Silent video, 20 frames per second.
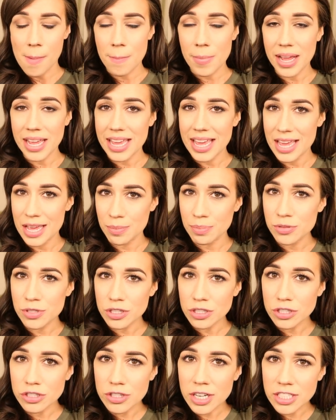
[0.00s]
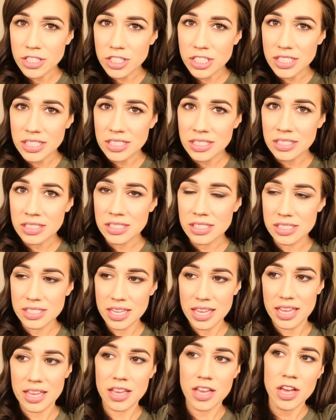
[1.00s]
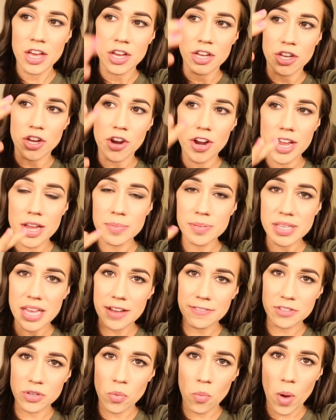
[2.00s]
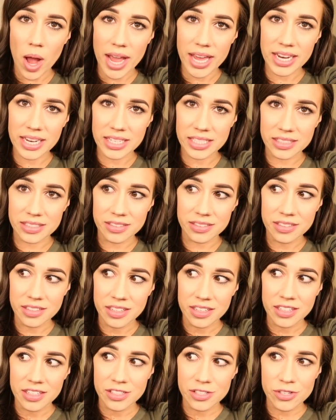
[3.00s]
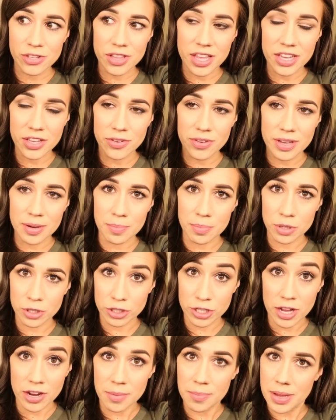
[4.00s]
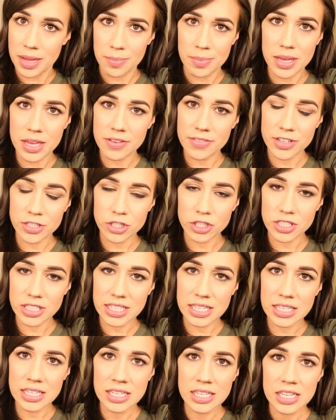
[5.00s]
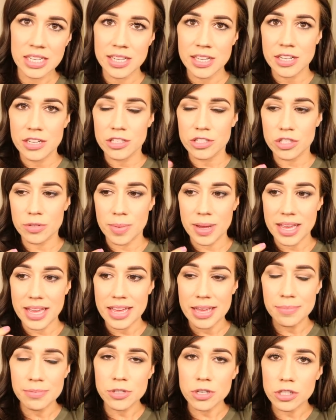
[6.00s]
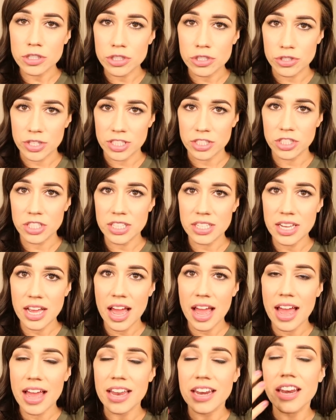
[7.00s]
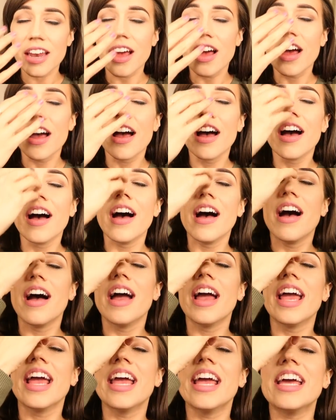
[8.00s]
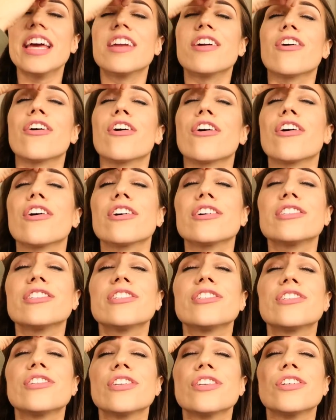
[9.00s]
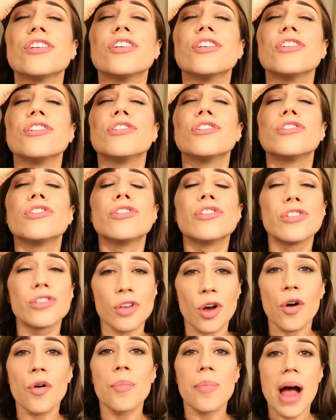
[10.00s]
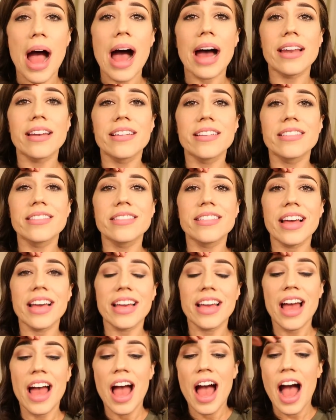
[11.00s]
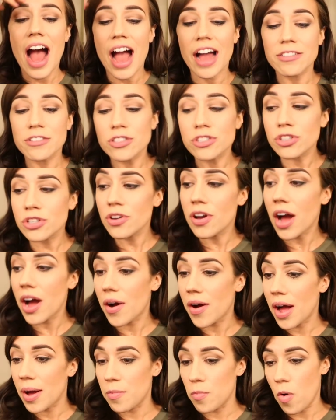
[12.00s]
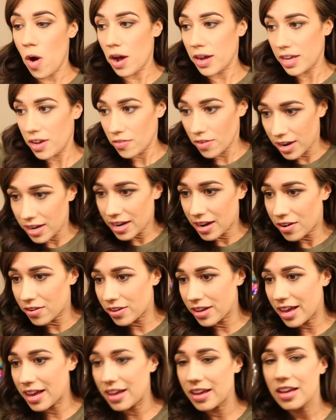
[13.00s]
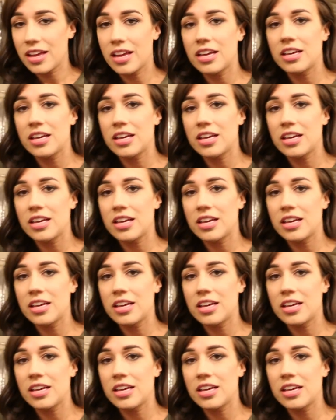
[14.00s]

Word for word: my hips are stretching because like your hips have to widen so that you can push out a baby eventually. So my hips are stretching and it hurts so bad. Like, I have to show you how I'm walking right now, okay?